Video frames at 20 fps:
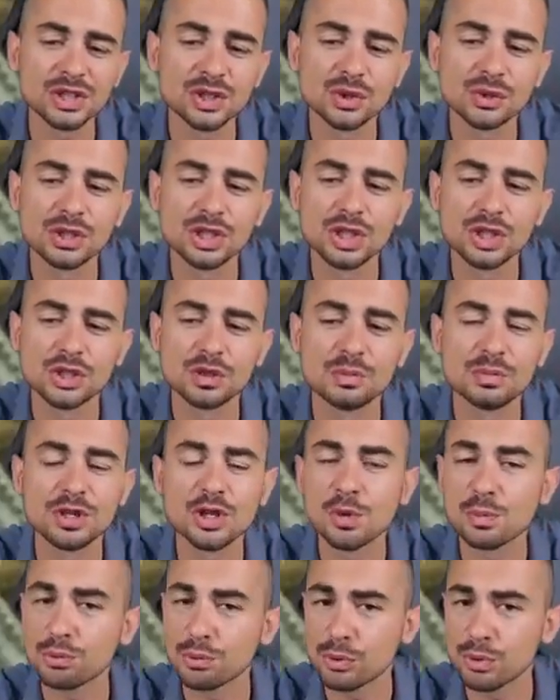So he should
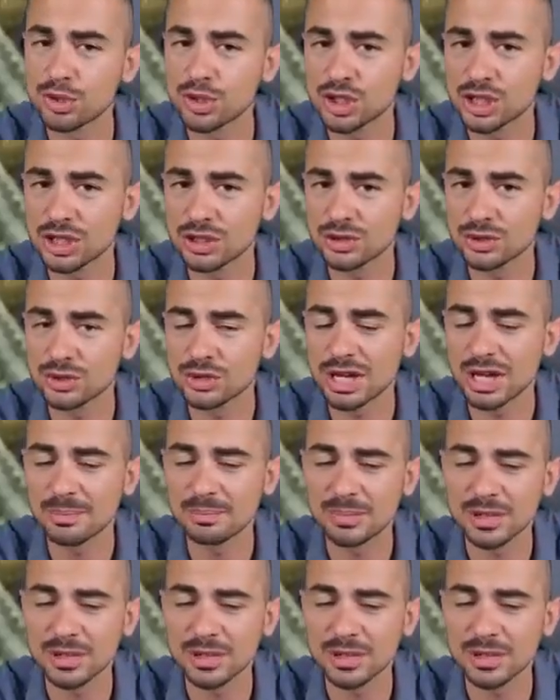be approaching the